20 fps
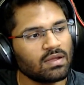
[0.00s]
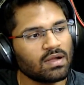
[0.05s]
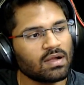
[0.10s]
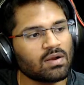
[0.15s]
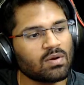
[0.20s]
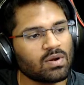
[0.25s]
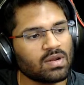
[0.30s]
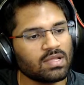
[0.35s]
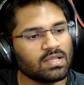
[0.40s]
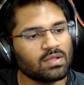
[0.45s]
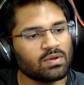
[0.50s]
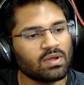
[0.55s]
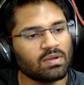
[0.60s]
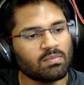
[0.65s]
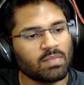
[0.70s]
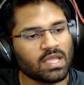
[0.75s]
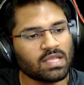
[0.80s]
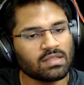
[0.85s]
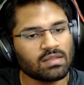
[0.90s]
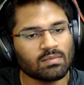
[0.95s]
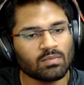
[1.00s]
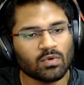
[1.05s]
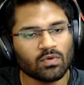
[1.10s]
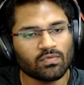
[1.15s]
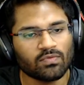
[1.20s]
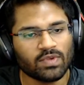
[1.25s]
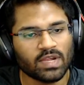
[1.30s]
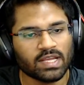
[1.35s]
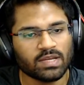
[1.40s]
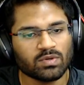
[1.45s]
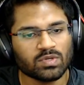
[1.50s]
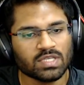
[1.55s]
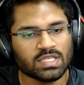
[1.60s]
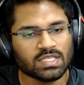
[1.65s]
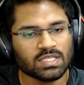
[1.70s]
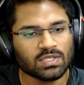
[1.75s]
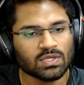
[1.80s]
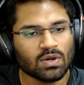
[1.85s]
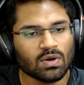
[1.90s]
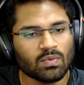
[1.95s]
Accordingly, you can make the move. Like you
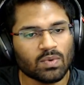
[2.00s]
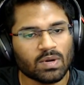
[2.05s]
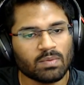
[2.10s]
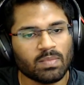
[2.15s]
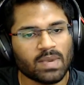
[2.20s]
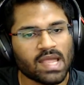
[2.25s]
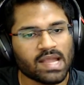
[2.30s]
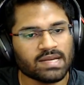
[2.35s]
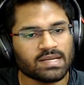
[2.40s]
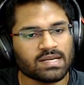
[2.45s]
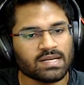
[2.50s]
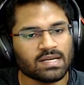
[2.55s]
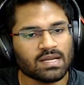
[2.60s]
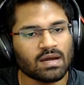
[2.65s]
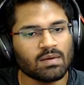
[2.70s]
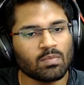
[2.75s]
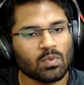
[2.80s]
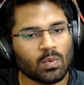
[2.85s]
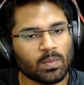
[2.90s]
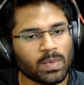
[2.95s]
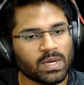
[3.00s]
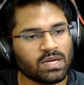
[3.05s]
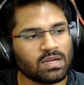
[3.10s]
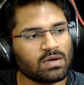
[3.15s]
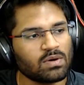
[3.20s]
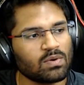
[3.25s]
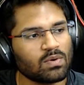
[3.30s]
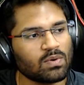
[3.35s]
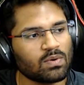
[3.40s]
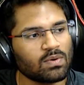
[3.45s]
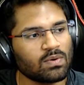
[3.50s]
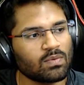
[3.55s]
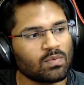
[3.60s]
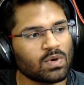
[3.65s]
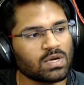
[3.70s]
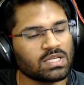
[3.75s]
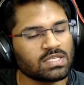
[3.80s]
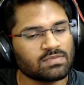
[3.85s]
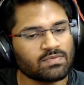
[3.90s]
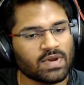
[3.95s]
just saw what black did a moment ago.
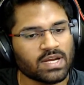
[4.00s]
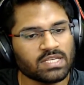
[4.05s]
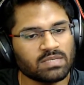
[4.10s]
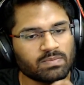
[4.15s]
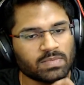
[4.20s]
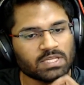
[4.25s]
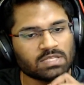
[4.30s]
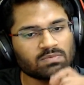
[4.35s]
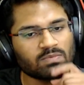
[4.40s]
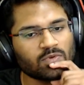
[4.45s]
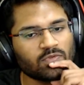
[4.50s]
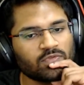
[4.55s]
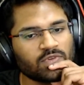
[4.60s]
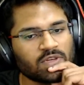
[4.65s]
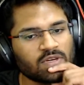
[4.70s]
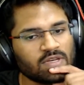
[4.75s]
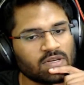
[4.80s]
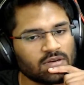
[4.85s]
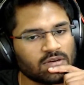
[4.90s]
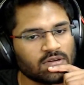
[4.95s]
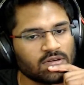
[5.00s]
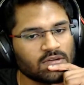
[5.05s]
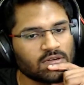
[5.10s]
What is white's best move here?